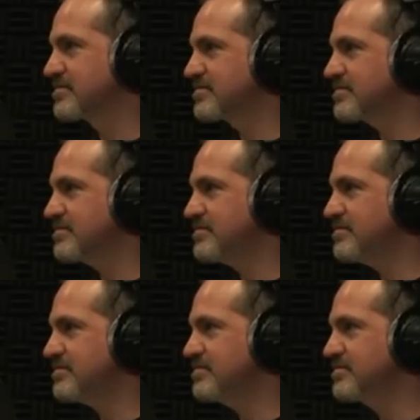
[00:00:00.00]

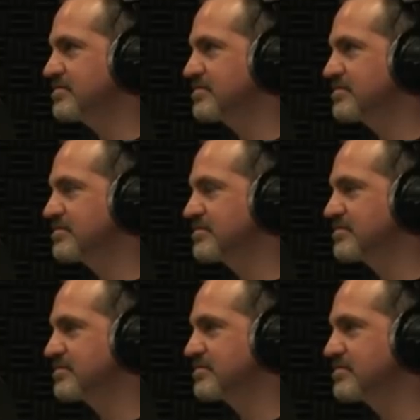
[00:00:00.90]

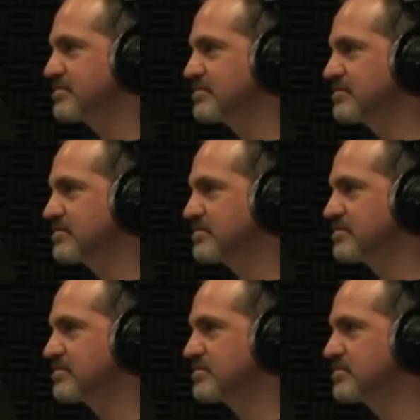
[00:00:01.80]

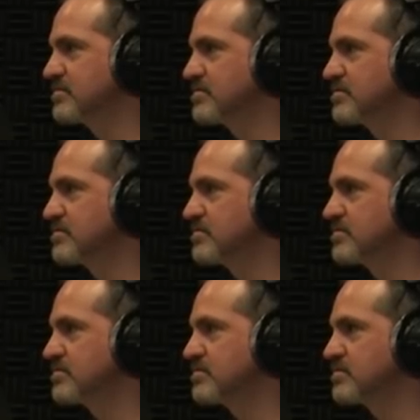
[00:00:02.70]

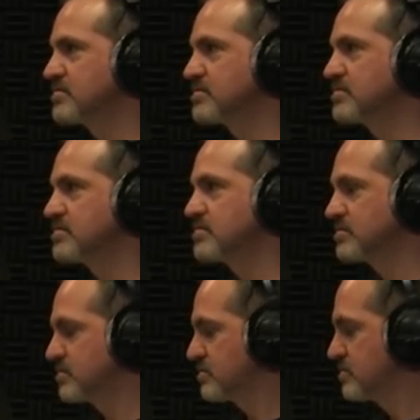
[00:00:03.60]

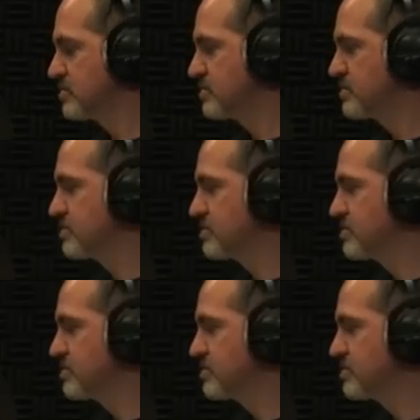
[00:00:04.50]
[no speech]